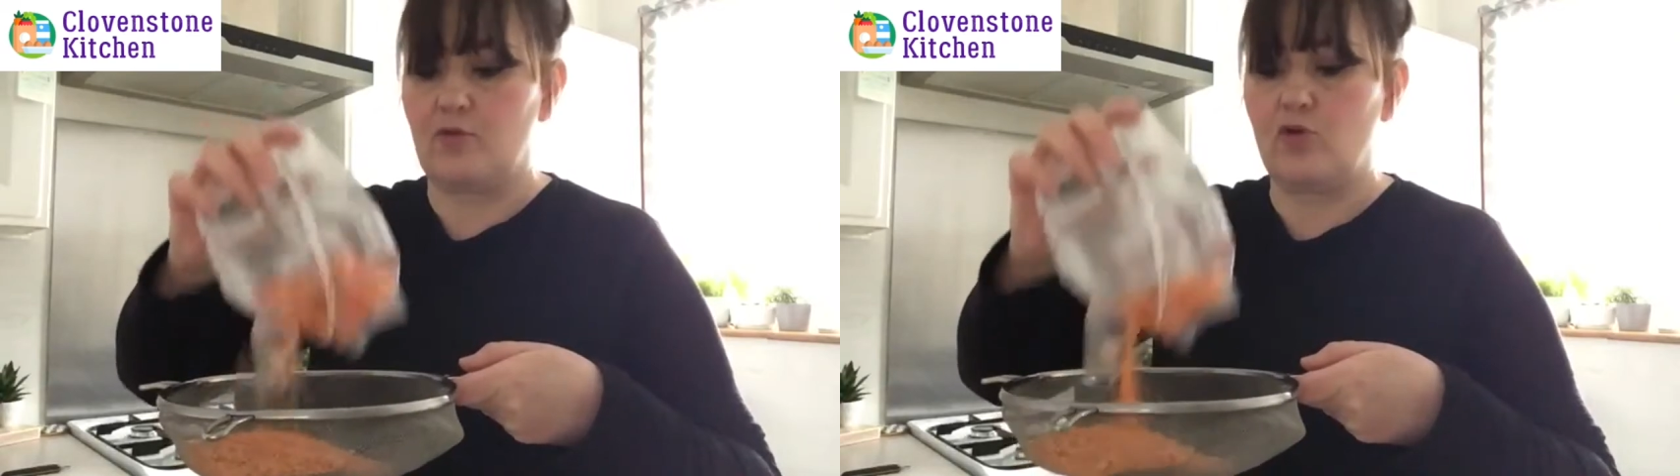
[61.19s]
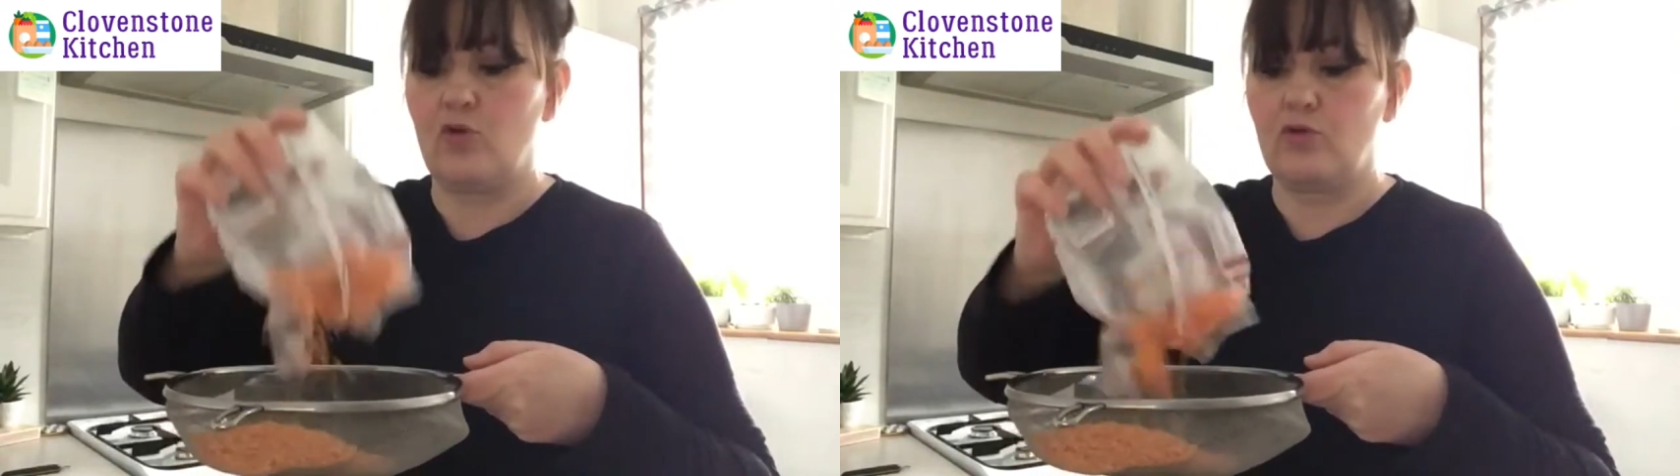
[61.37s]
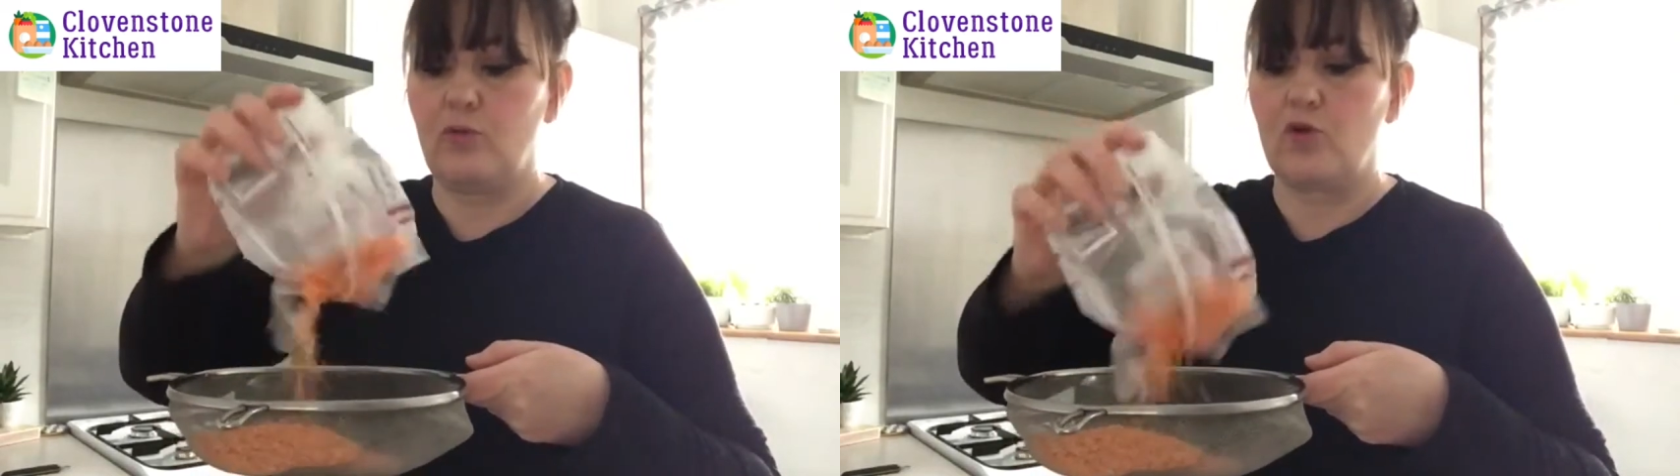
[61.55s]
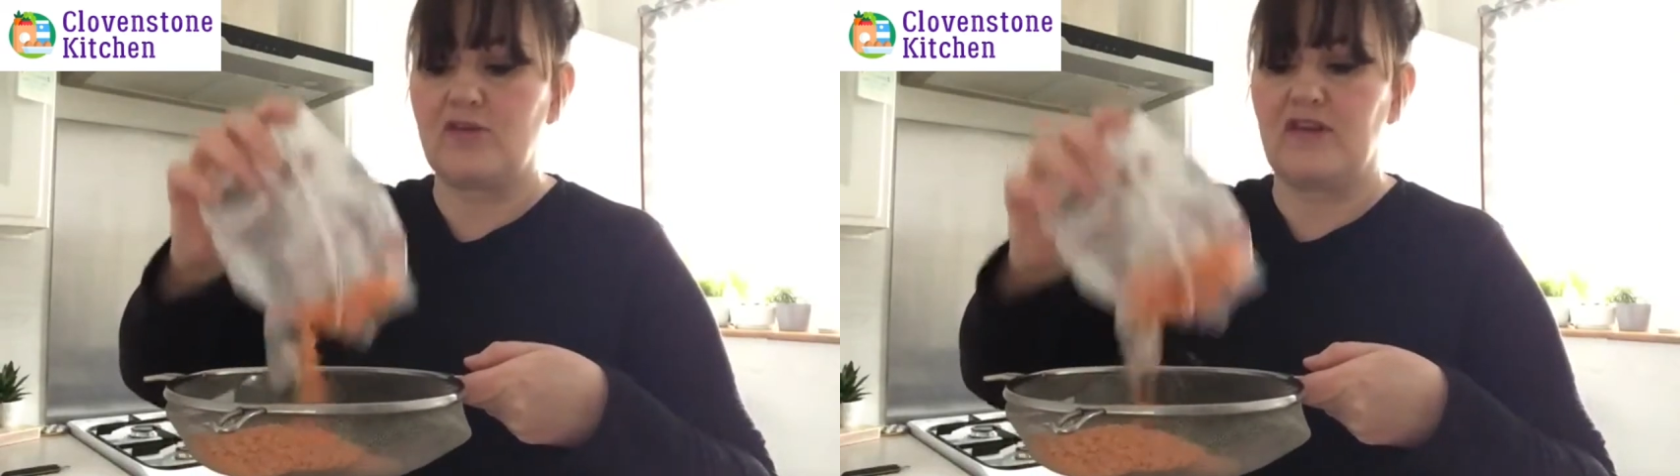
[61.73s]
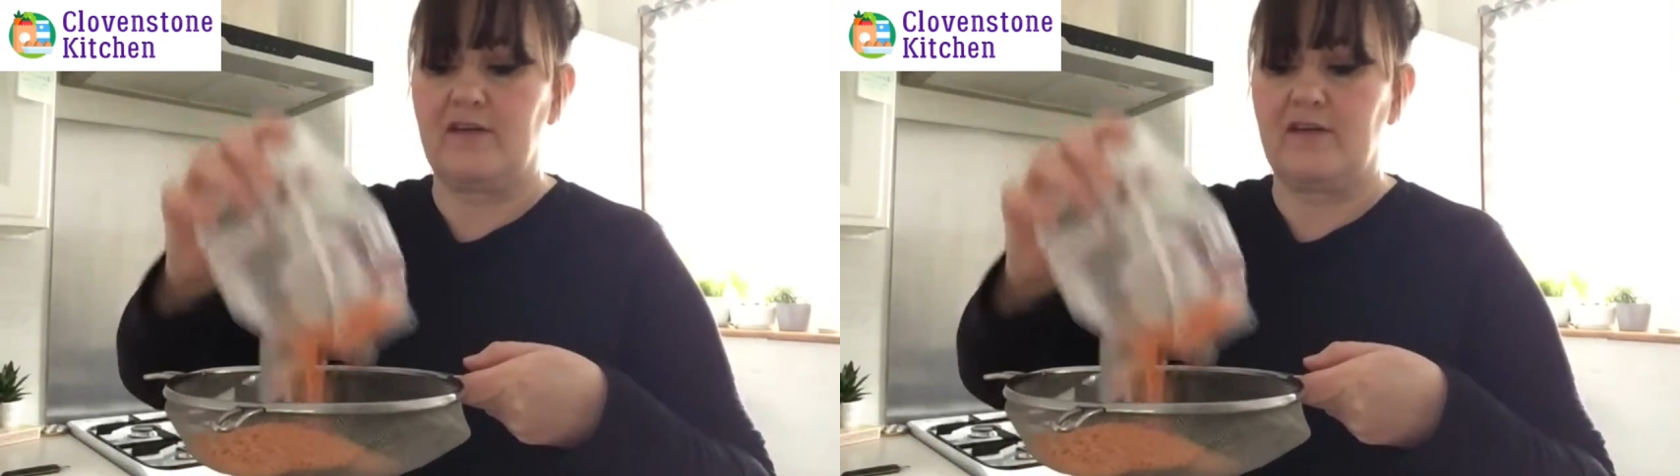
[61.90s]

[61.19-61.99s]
cold water